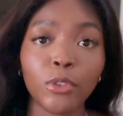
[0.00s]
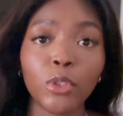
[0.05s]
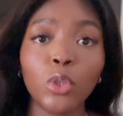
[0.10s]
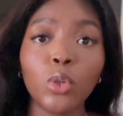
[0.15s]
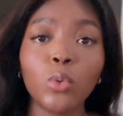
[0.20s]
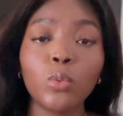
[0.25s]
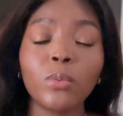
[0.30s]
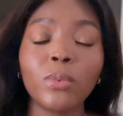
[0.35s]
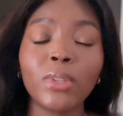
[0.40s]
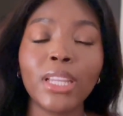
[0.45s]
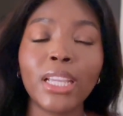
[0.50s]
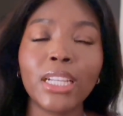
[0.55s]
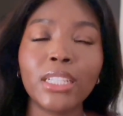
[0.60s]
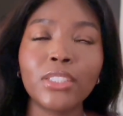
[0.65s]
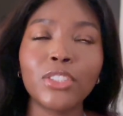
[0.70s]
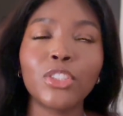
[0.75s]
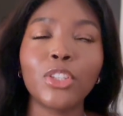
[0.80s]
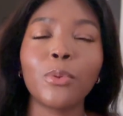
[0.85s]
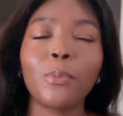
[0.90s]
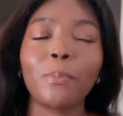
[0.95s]
You
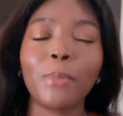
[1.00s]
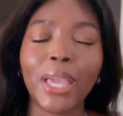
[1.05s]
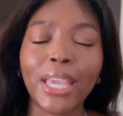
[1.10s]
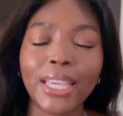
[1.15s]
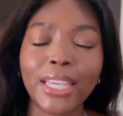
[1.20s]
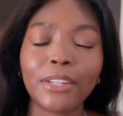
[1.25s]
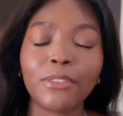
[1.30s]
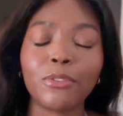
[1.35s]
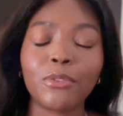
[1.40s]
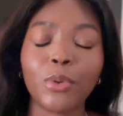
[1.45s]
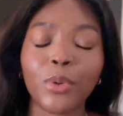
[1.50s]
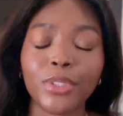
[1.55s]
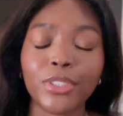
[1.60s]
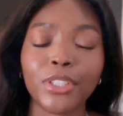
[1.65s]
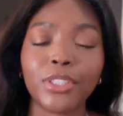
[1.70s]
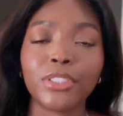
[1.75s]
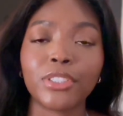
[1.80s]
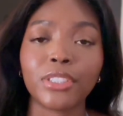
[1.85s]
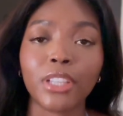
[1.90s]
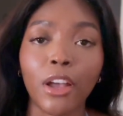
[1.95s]
need to make it for
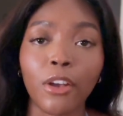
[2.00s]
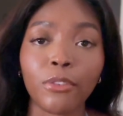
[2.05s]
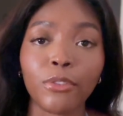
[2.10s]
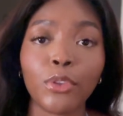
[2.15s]
yourself.